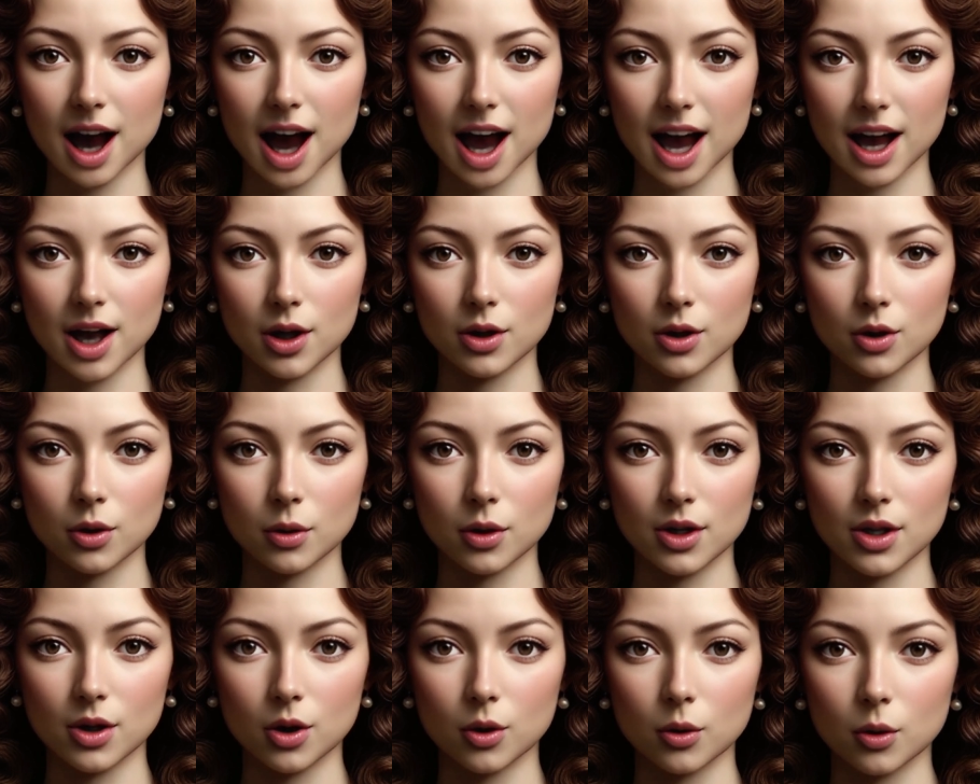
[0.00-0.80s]
I grew
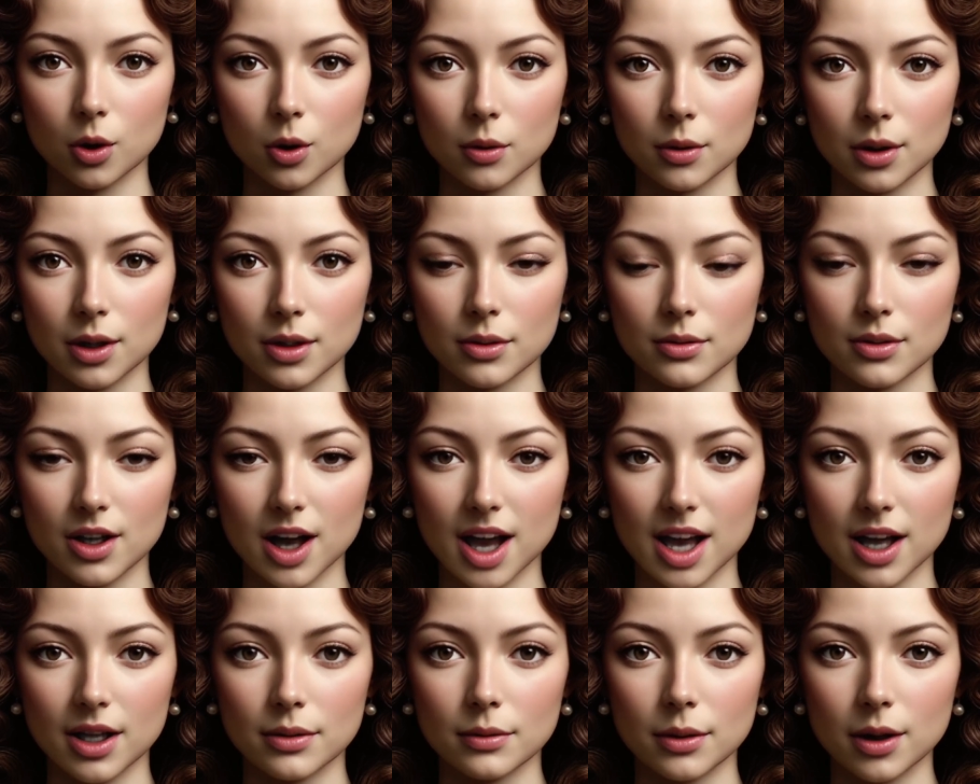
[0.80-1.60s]
into a woman of
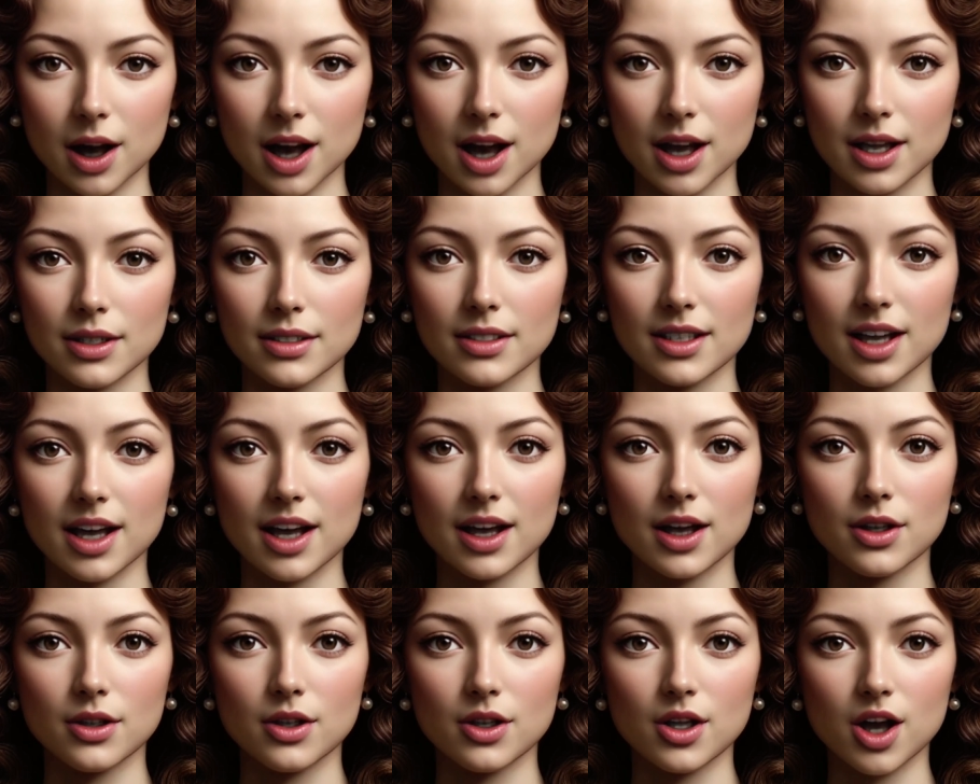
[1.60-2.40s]
keen mind,
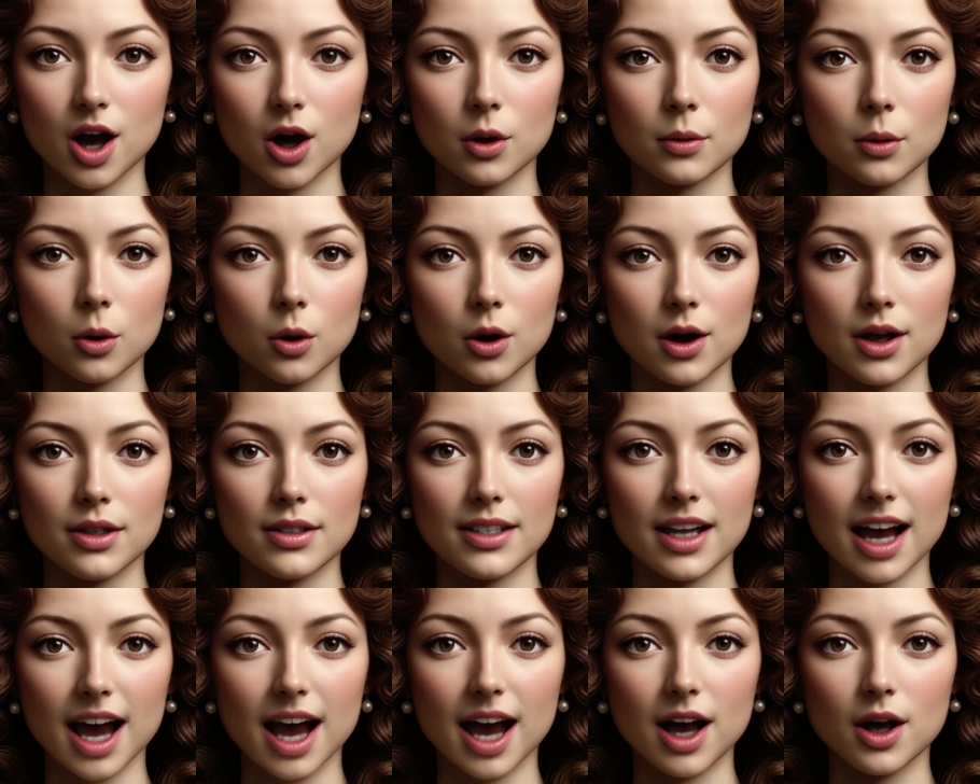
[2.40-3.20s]
sharp
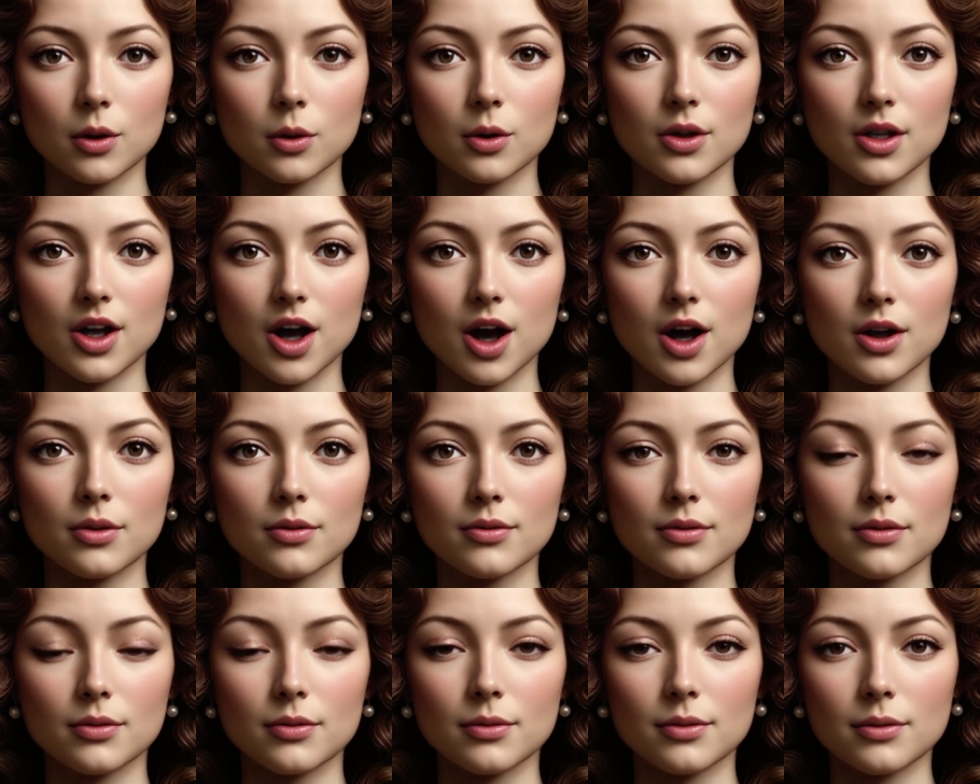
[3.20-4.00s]
wit, and
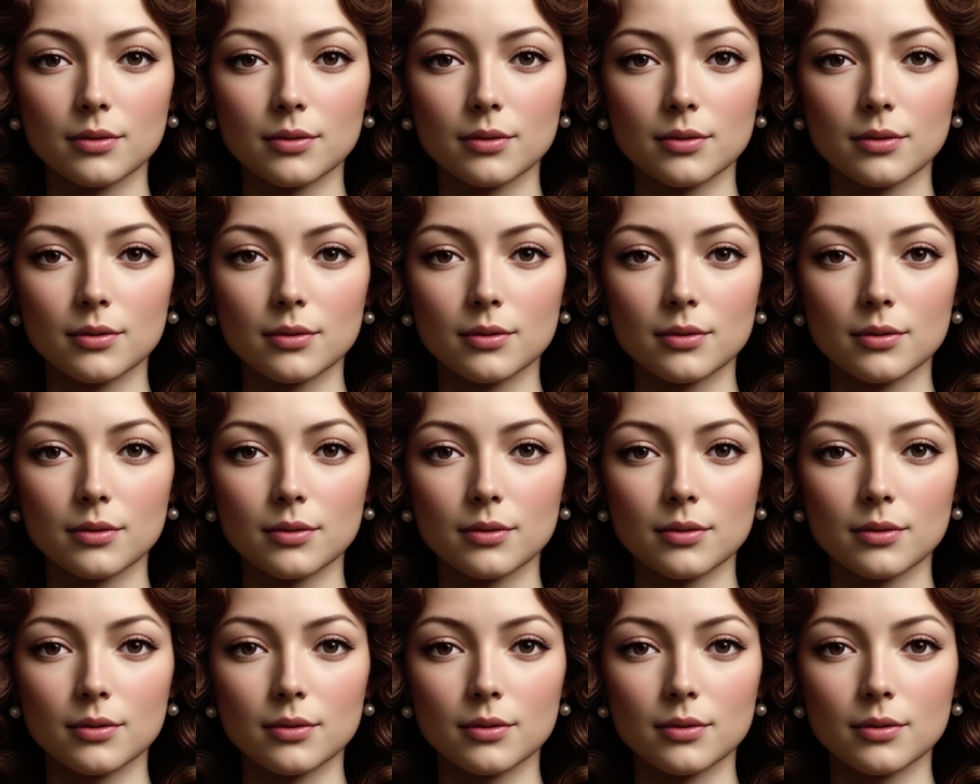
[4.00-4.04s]
resolve.